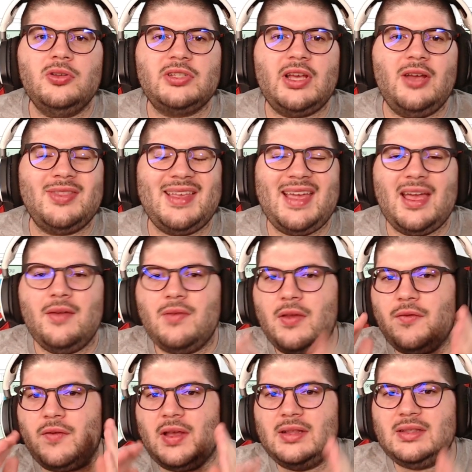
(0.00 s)
Scout, they have a
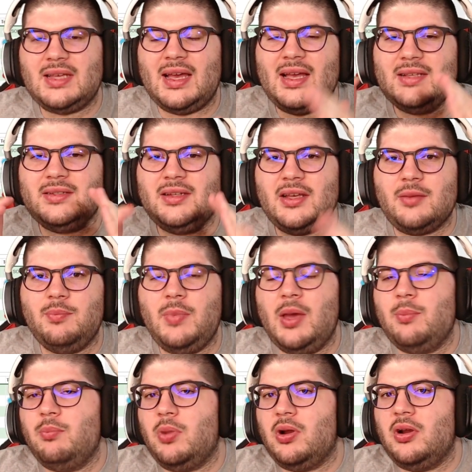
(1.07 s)
fantastic
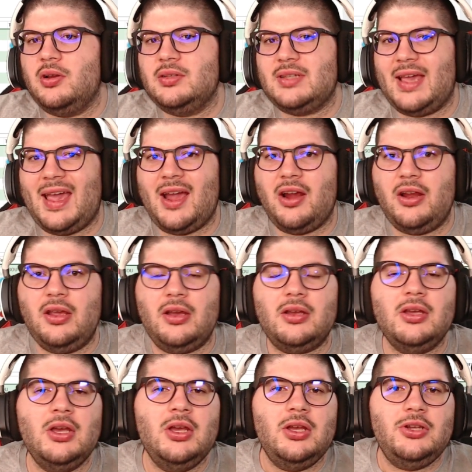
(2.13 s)
members area
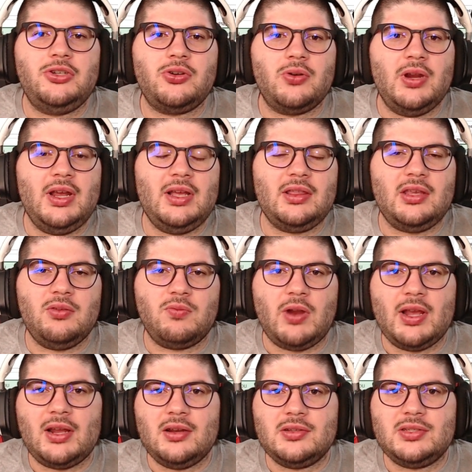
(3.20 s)
during the
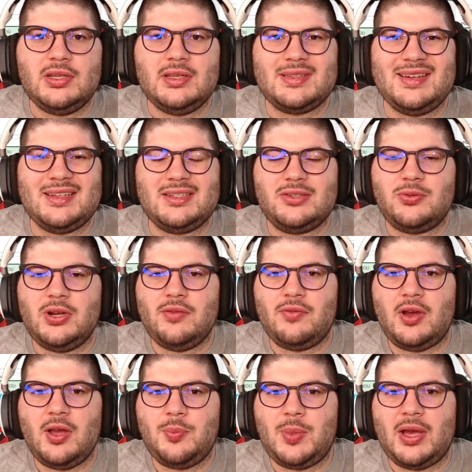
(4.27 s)
regular season. It's
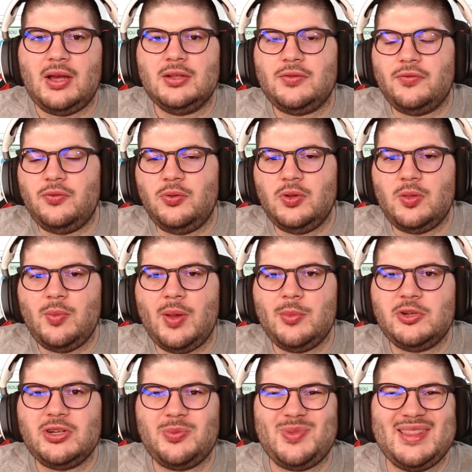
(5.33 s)
£25 for the
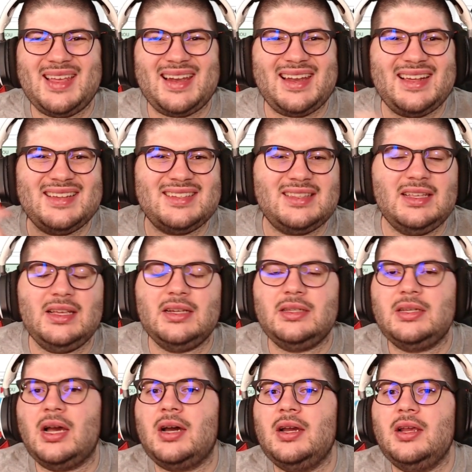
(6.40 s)
membership, and that lasts the
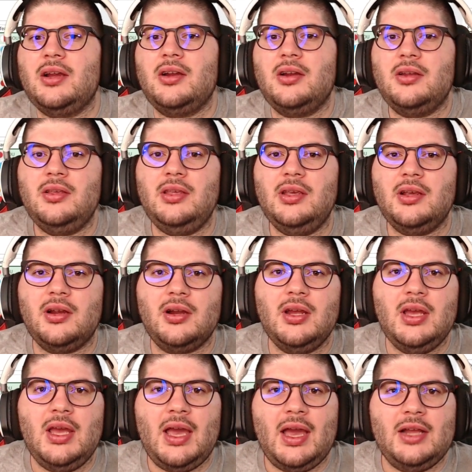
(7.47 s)
entire year.
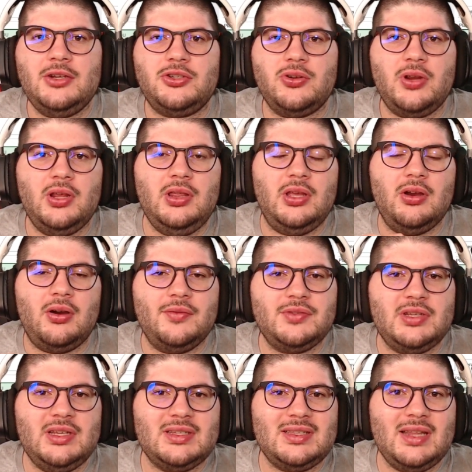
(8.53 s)
And during the off
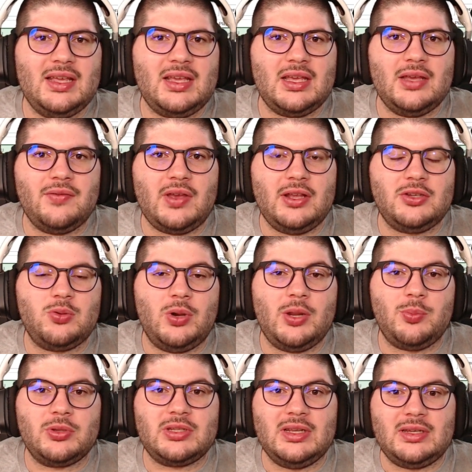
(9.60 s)
season, they give a
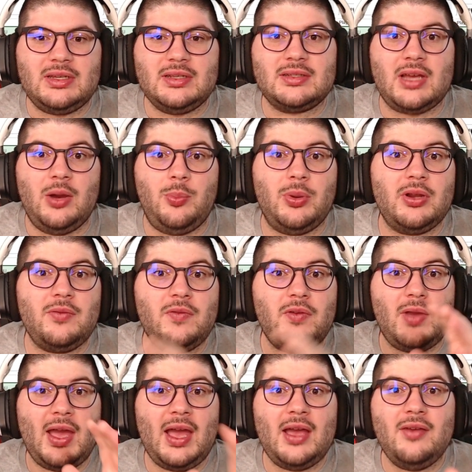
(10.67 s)
20% discount. But if you
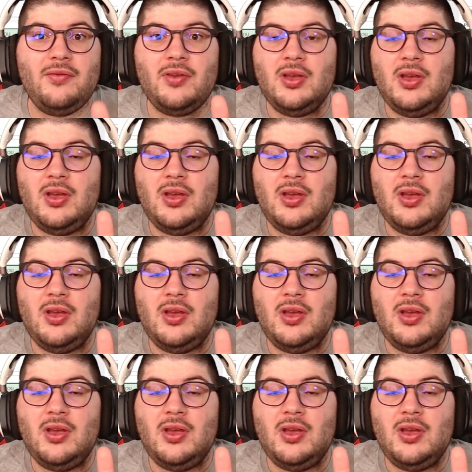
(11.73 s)
have